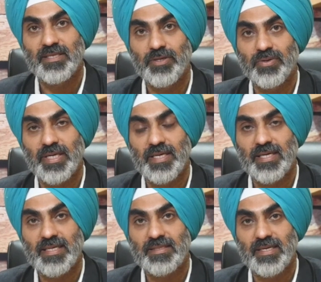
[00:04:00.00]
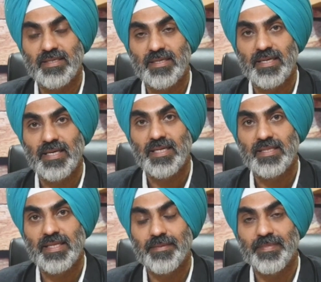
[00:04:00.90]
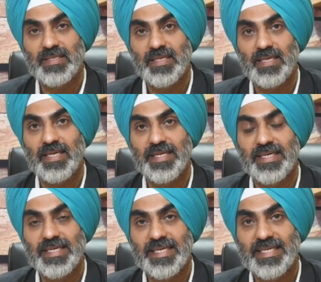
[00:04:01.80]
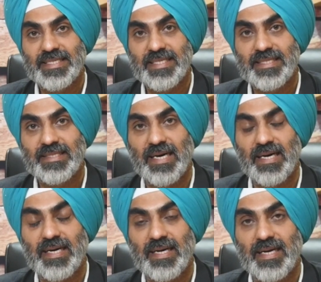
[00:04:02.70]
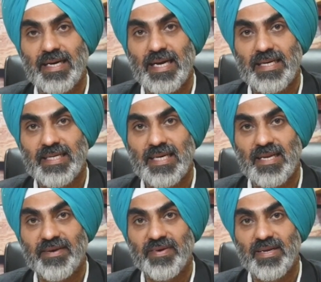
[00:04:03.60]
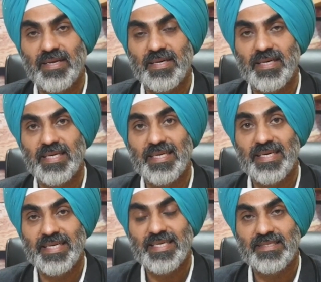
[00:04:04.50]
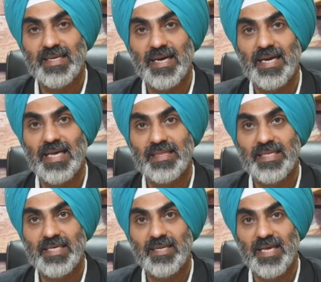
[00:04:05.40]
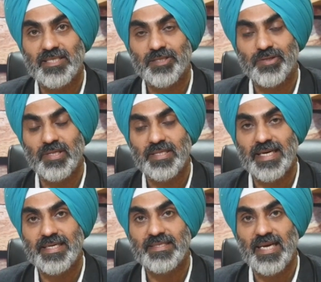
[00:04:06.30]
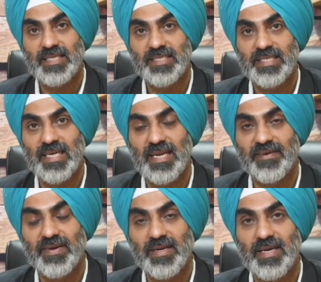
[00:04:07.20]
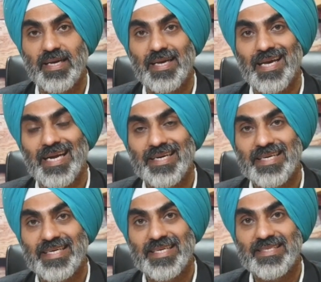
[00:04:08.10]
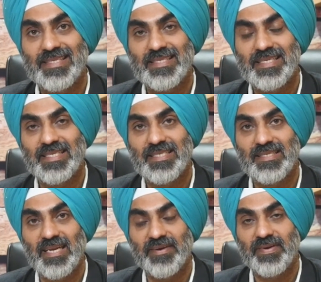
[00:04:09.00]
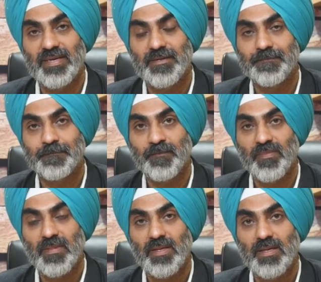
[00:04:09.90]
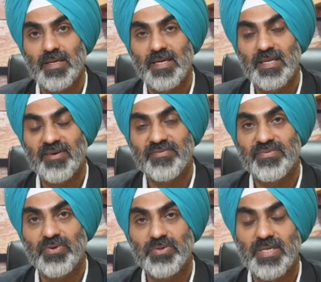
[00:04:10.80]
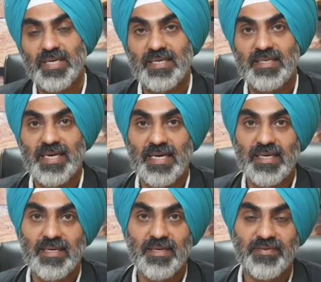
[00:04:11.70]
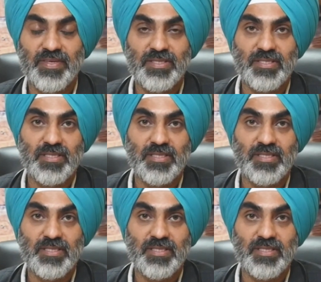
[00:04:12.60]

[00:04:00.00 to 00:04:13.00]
nicotinic acid. They basically decreases the LDL level, increase the healthy cholesterol, that is HDL level, and decreases TGs level. The fourth drug which